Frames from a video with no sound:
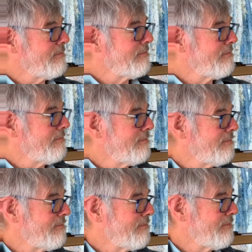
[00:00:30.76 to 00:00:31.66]

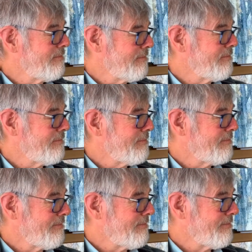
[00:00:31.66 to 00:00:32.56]

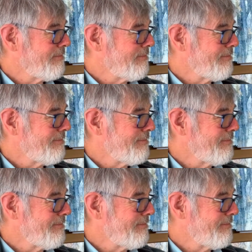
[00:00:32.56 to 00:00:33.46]

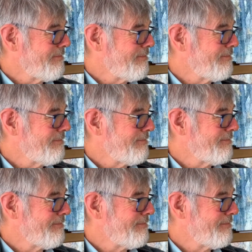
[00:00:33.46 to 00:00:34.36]

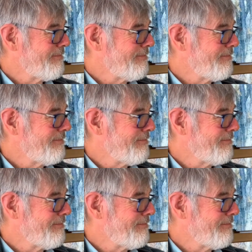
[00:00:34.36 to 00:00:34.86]
(silent)